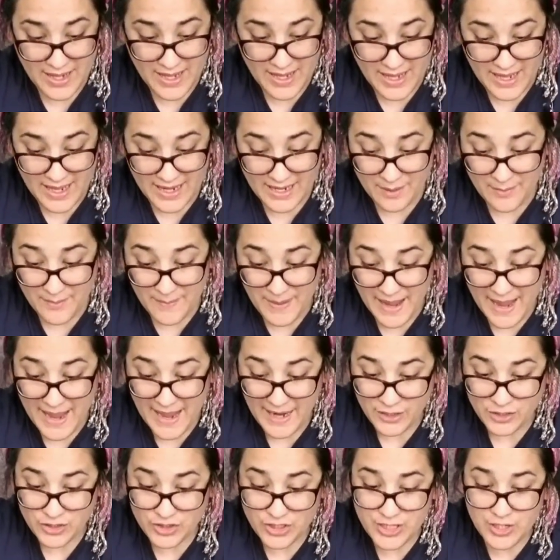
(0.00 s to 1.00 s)
and I'm
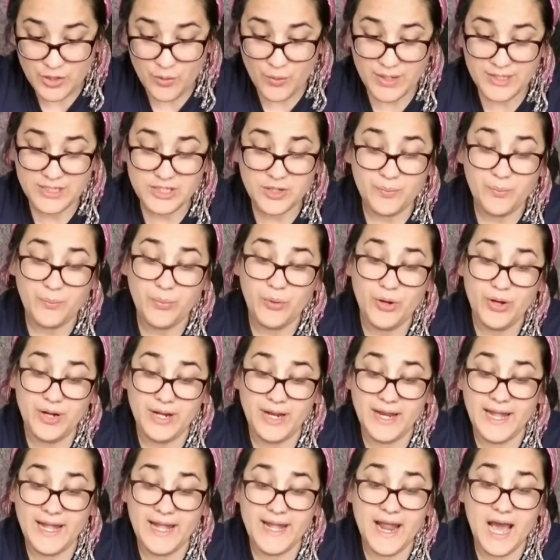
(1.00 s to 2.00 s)
actually going to put
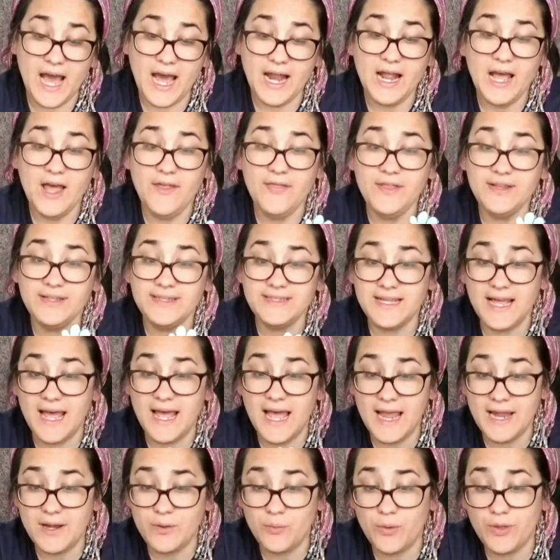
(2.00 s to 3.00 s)
it not on the
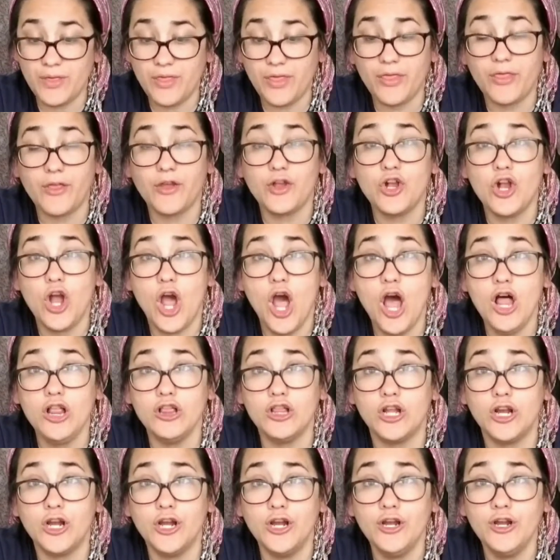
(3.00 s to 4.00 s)
side with the
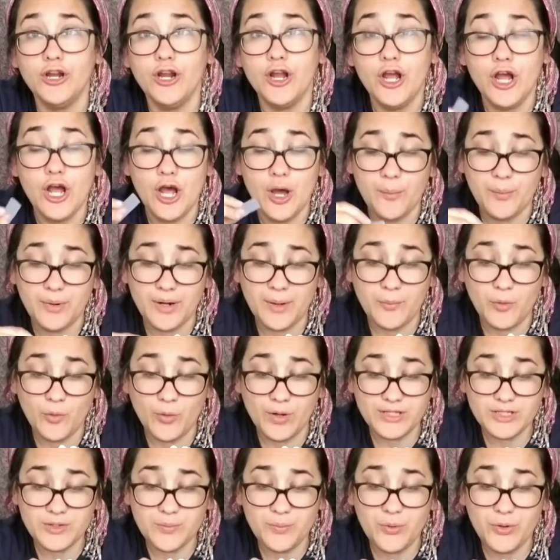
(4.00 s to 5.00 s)
color, but I'm
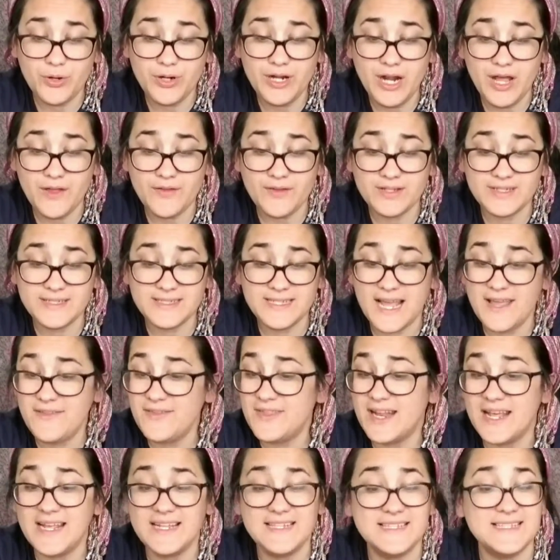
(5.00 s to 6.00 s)
going to put it on the side
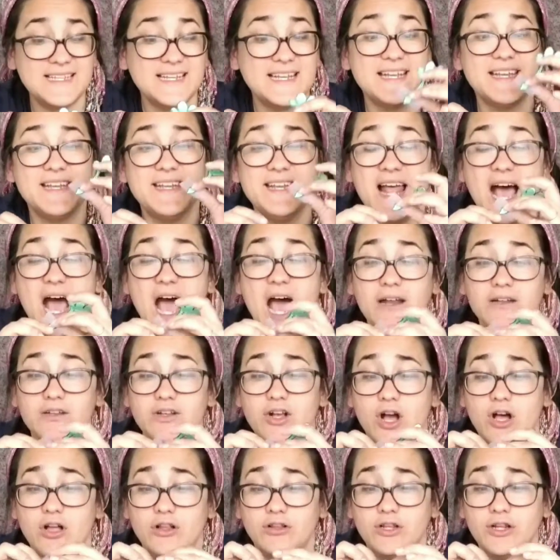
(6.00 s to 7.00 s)
that I did not
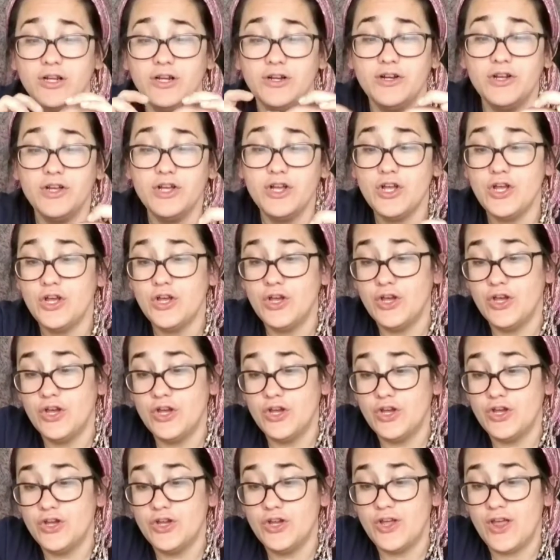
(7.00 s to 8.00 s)
color.
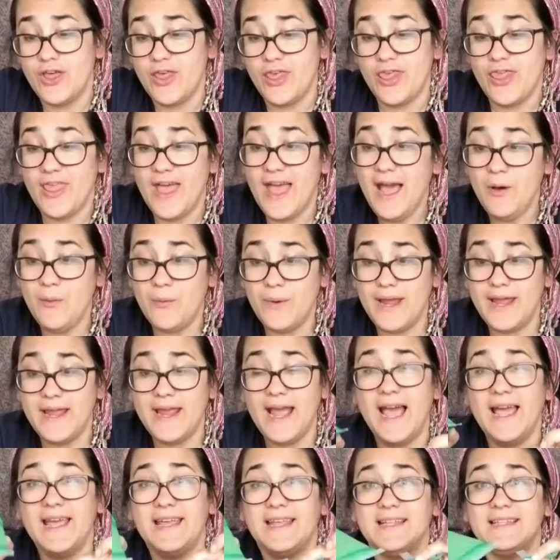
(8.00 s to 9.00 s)
That way
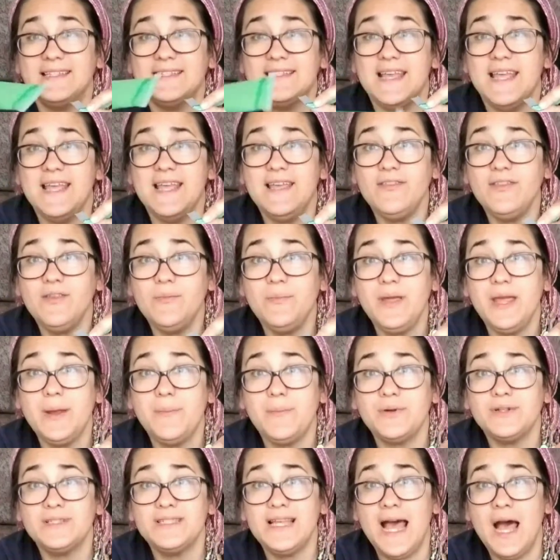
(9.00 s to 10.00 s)
I can take the
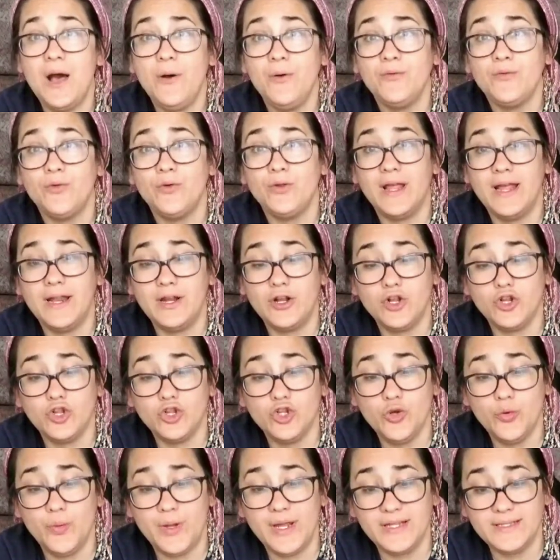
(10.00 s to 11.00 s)
paper towel roll and
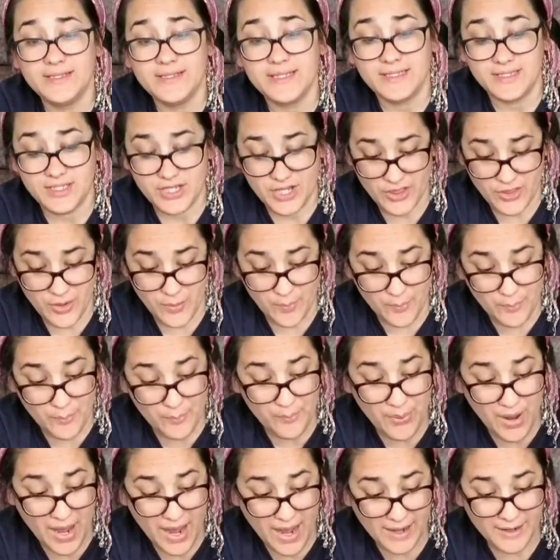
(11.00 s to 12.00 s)
glue it to the
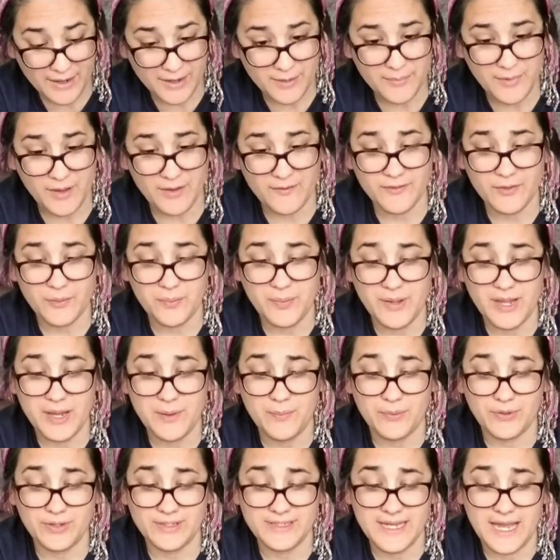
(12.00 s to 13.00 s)
bottom of the
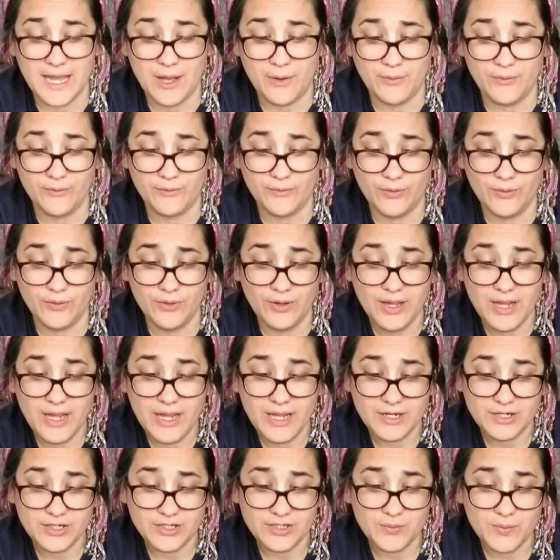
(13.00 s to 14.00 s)
paper towel roll.
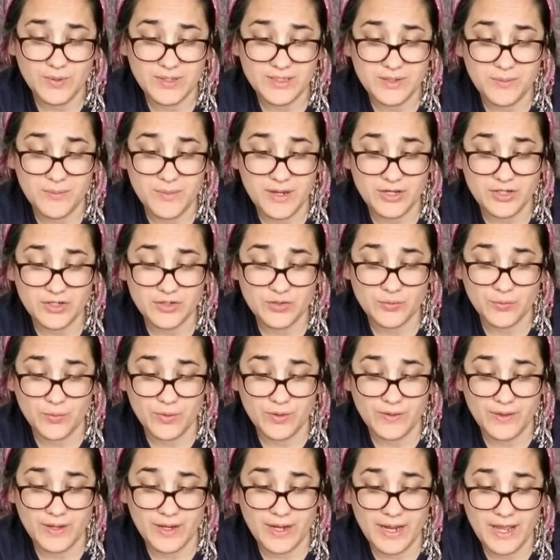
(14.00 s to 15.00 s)
Just want to make sure
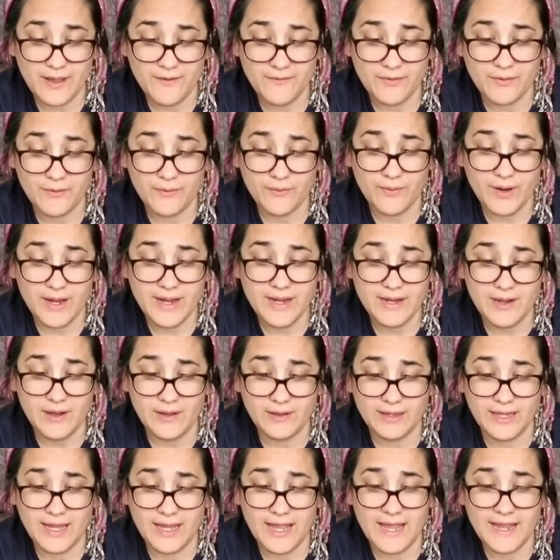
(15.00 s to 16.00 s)
that I have the right
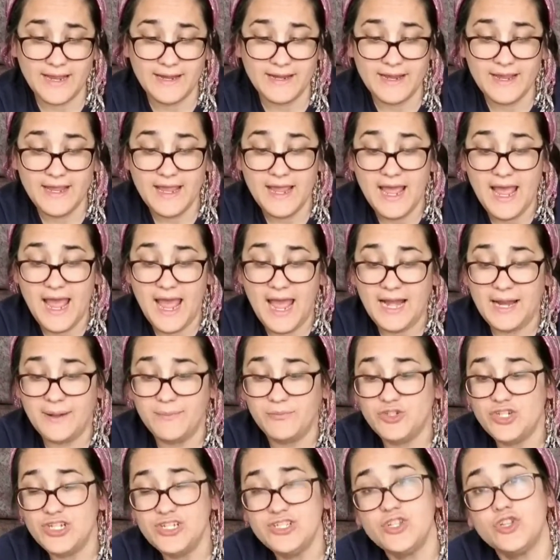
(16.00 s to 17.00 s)
leg, and I'm
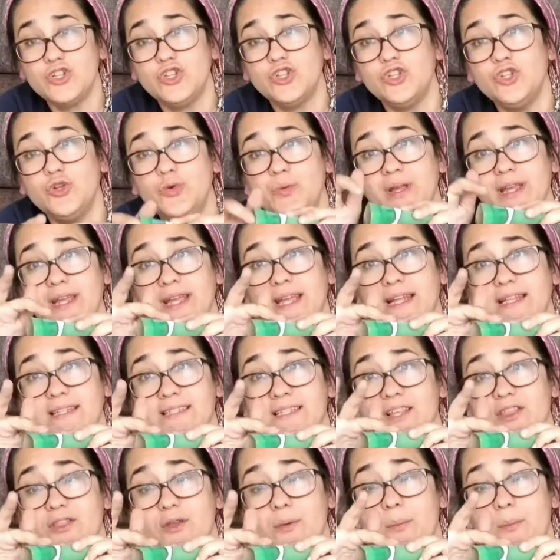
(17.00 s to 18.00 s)
just gluing it
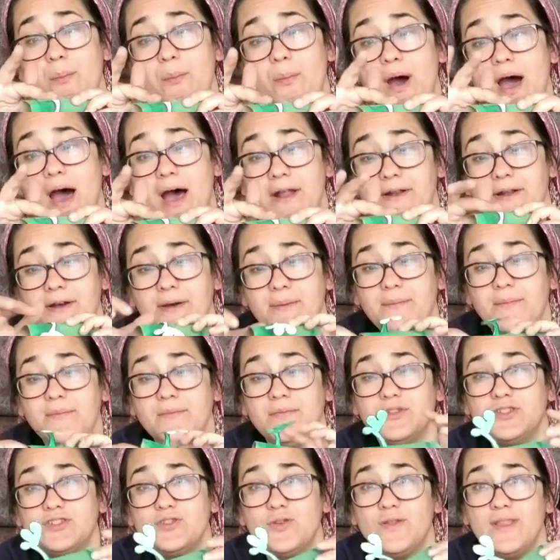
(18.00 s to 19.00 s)
to the bottom.
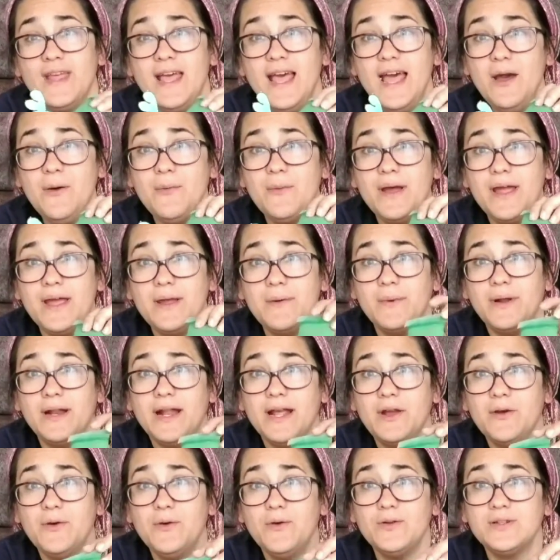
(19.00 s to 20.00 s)
So that way when
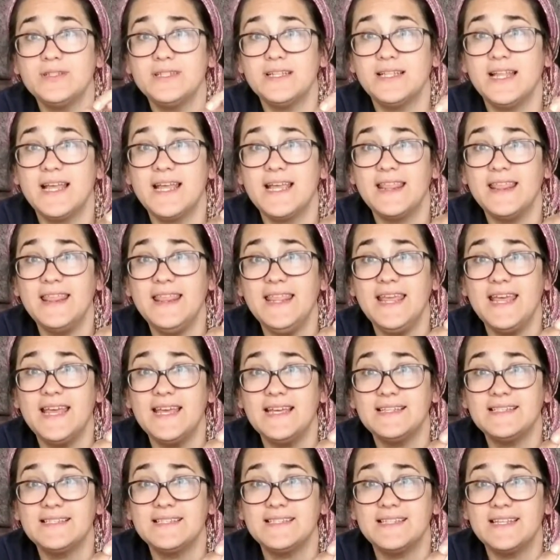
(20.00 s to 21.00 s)
I hold it like
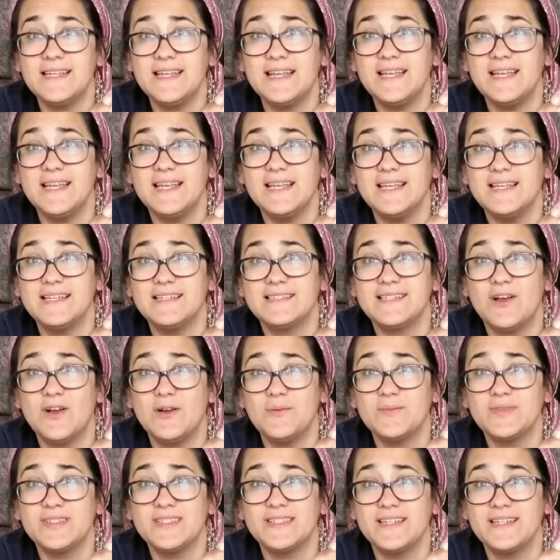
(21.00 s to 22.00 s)
this, his
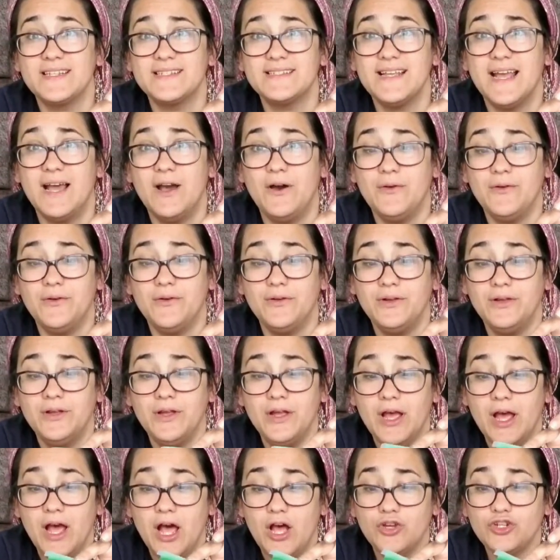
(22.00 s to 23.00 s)
arm sticks out.
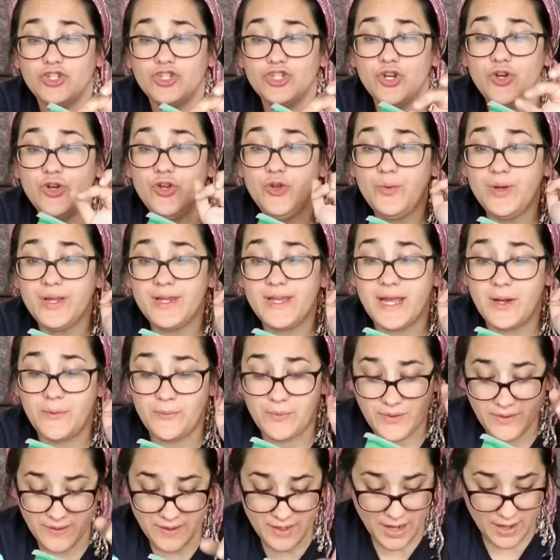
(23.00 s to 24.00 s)
I'll show you again
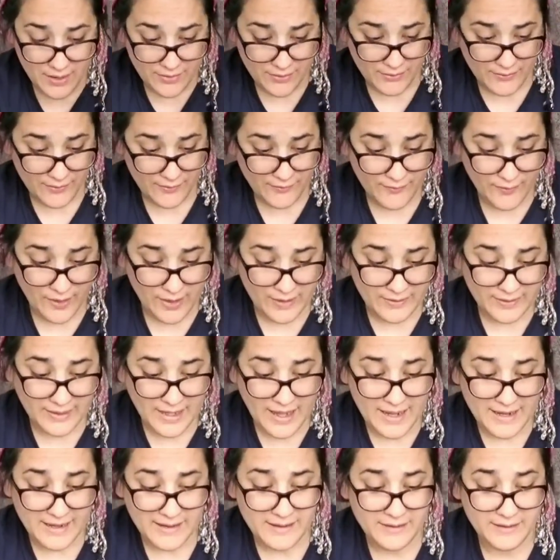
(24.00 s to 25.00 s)
with the other front
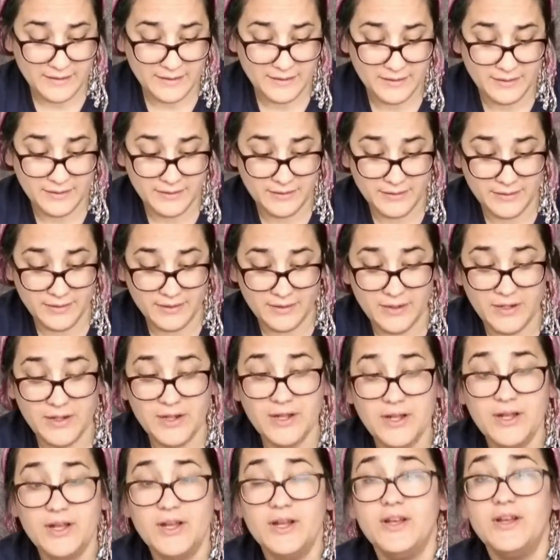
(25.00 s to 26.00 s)
leg.
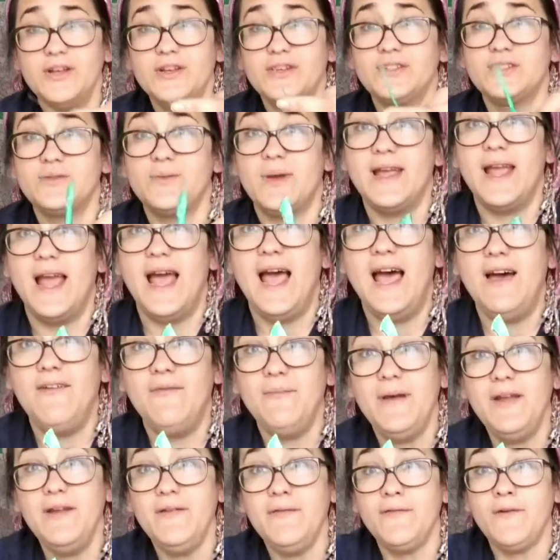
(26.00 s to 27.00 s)
So I have
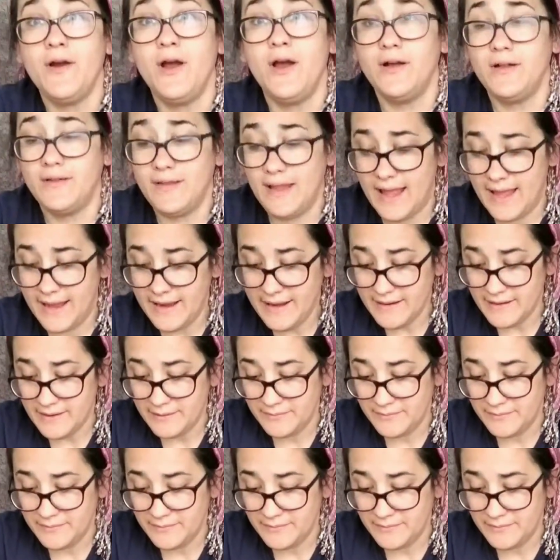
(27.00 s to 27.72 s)
my frog leg.